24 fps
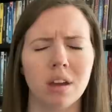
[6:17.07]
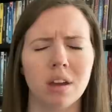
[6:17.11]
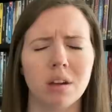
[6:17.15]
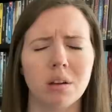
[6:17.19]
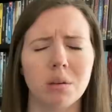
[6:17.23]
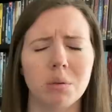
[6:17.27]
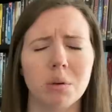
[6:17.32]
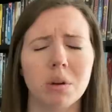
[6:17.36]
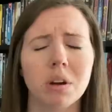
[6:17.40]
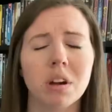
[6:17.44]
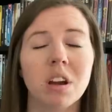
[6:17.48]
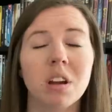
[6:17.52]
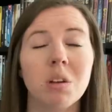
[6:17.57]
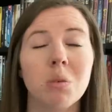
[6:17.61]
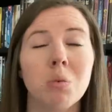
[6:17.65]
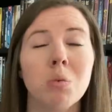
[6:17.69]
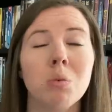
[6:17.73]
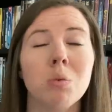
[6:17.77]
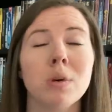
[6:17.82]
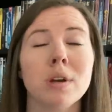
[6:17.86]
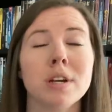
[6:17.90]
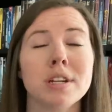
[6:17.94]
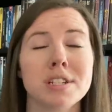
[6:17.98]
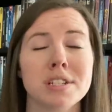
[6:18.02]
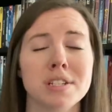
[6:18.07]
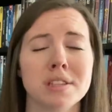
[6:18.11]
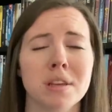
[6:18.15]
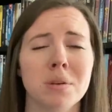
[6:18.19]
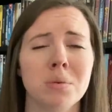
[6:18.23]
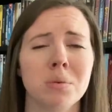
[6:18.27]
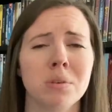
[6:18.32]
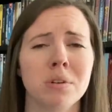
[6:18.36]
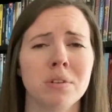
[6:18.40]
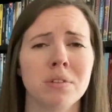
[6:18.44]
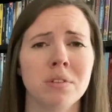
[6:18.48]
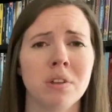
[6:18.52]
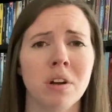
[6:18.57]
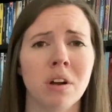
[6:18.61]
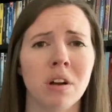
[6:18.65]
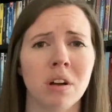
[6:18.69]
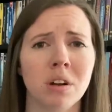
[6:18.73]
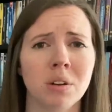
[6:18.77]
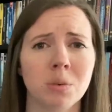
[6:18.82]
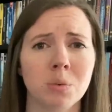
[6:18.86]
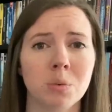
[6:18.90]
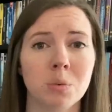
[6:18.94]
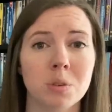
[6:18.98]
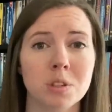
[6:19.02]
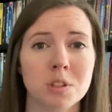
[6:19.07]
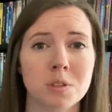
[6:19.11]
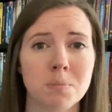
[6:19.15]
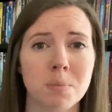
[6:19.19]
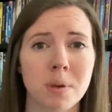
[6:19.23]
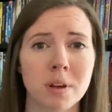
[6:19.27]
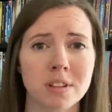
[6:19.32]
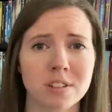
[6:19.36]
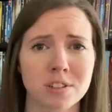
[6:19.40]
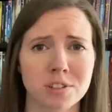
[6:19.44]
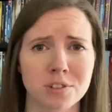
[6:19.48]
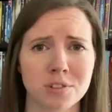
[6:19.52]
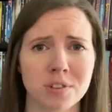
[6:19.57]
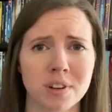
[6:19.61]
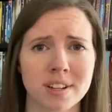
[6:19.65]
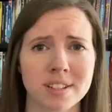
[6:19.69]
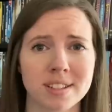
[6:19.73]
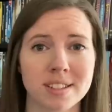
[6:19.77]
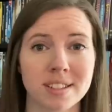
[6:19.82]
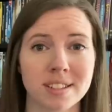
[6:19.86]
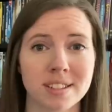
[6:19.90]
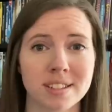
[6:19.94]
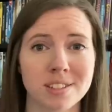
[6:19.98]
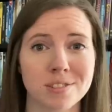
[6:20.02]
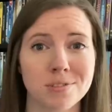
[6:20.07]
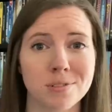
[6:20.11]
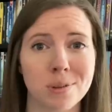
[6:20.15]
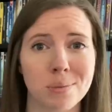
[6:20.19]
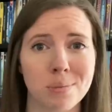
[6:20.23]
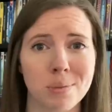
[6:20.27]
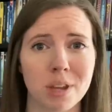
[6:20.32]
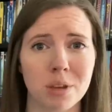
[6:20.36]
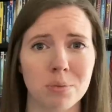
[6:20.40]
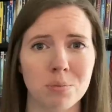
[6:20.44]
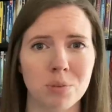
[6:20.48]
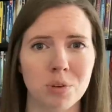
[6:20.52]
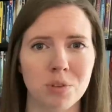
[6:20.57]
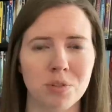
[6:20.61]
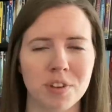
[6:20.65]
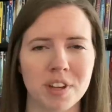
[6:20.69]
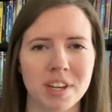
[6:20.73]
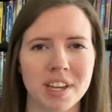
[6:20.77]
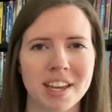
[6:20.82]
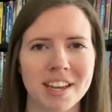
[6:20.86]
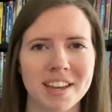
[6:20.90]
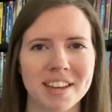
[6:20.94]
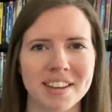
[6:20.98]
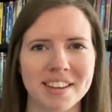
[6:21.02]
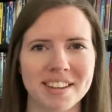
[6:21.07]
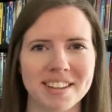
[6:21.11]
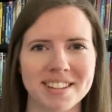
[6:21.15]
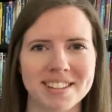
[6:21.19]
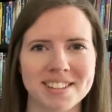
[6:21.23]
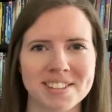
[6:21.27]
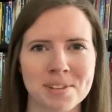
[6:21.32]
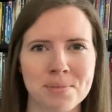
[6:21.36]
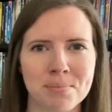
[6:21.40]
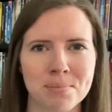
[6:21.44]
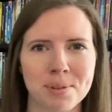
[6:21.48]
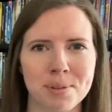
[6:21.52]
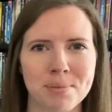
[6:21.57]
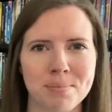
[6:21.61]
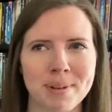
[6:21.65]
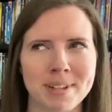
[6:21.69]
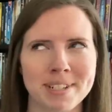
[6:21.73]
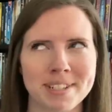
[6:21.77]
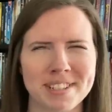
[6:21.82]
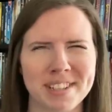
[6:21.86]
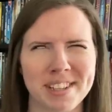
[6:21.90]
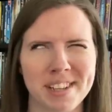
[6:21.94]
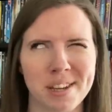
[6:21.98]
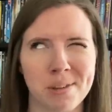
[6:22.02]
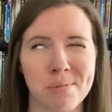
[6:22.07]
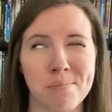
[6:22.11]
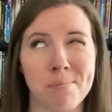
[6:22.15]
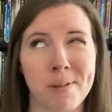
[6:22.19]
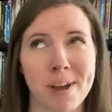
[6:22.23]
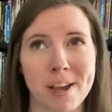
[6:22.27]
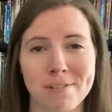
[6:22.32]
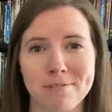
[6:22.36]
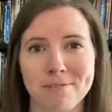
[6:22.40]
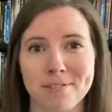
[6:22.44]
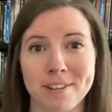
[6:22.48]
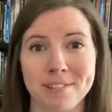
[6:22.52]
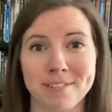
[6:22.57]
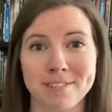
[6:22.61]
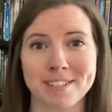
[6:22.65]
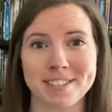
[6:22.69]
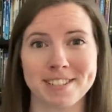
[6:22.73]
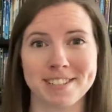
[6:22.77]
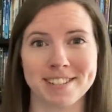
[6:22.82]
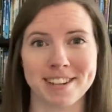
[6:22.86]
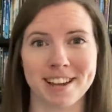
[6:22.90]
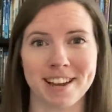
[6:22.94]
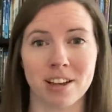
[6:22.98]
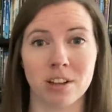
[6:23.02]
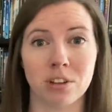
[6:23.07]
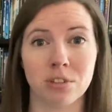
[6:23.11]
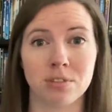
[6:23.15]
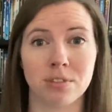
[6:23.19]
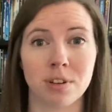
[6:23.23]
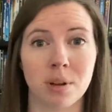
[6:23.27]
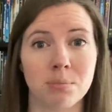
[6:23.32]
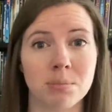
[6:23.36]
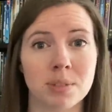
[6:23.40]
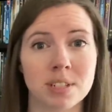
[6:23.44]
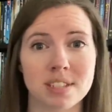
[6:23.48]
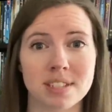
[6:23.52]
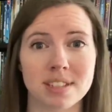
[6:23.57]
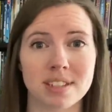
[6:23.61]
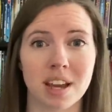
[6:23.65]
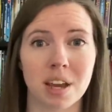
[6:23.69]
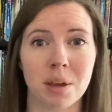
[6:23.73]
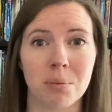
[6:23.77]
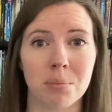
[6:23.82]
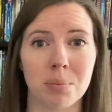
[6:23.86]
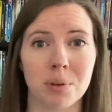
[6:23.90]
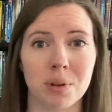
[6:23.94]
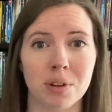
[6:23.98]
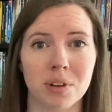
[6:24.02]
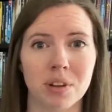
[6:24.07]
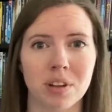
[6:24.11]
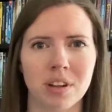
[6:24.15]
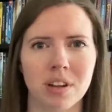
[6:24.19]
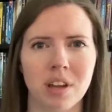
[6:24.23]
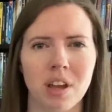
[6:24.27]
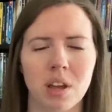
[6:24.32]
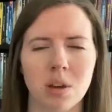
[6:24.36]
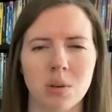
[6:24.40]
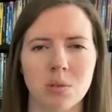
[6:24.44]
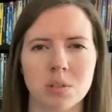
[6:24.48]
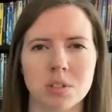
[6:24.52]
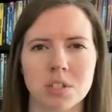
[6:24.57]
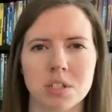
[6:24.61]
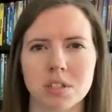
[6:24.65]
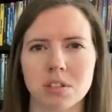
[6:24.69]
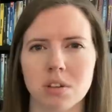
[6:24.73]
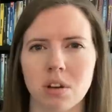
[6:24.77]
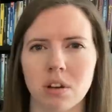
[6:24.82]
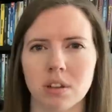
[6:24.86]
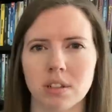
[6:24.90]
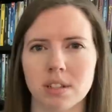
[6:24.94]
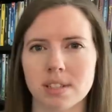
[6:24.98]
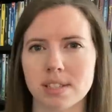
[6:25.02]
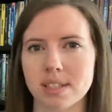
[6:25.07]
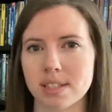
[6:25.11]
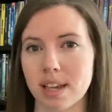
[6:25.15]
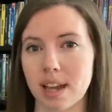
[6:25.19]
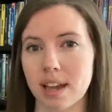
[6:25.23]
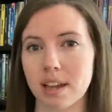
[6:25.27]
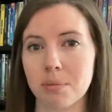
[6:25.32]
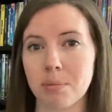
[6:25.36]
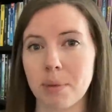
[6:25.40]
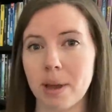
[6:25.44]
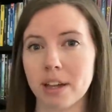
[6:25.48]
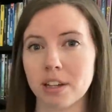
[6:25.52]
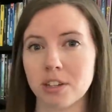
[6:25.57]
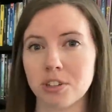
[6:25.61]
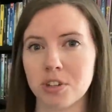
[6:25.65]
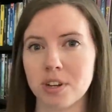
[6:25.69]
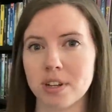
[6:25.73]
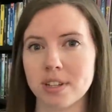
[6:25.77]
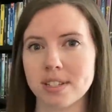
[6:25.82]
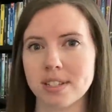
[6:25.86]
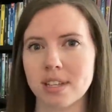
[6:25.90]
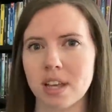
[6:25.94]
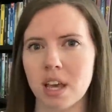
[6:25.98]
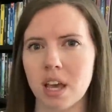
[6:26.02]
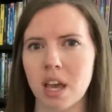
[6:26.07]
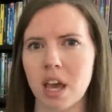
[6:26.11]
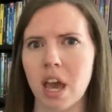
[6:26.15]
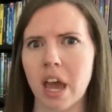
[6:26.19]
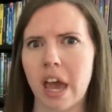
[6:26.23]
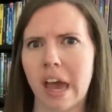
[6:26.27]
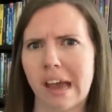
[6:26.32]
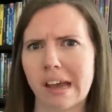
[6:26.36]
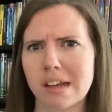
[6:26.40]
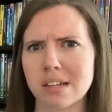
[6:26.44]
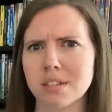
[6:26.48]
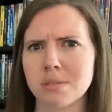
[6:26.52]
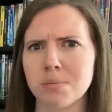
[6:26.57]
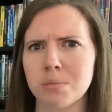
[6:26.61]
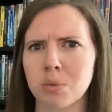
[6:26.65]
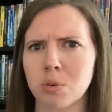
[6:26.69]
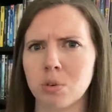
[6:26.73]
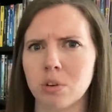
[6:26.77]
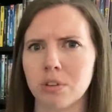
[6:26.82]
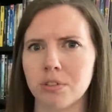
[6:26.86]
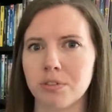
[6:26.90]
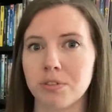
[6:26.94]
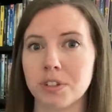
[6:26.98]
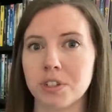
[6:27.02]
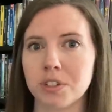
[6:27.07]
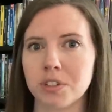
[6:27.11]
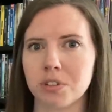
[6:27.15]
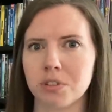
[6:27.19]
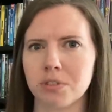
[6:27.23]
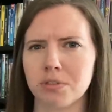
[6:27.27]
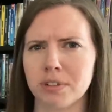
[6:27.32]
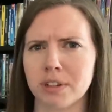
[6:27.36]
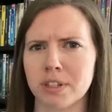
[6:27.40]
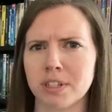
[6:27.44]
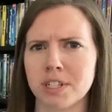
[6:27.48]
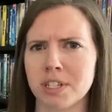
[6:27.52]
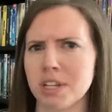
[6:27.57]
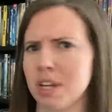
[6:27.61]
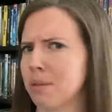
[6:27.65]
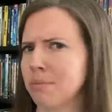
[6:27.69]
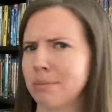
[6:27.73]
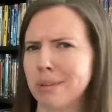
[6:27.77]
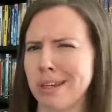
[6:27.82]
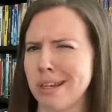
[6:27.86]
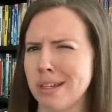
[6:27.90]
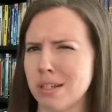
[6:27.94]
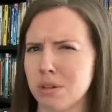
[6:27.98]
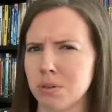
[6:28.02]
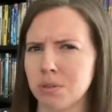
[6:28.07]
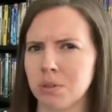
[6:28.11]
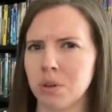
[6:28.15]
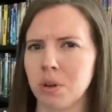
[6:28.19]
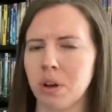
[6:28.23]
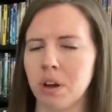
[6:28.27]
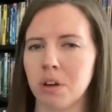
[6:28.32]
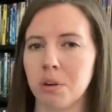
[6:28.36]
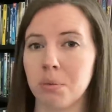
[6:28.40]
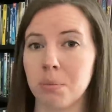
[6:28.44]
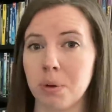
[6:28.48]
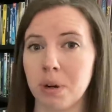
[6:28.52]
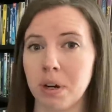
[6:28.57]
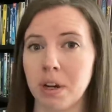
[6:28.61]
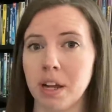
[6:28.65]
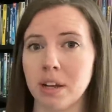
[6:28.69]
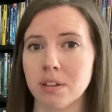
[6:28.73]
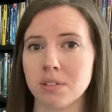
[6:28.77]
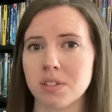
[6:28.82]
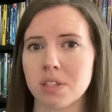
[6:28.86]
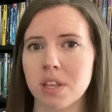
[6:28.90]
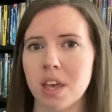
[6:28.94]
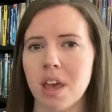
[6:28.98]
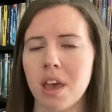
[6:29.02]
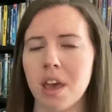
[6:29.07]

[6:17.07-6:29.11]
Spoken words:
Where I wish they would have gone with Belle's dress in this remake movie is implementing my favorite style from this time period, which is called a sack back dress. Has more official French name that I don't know how to pronounce,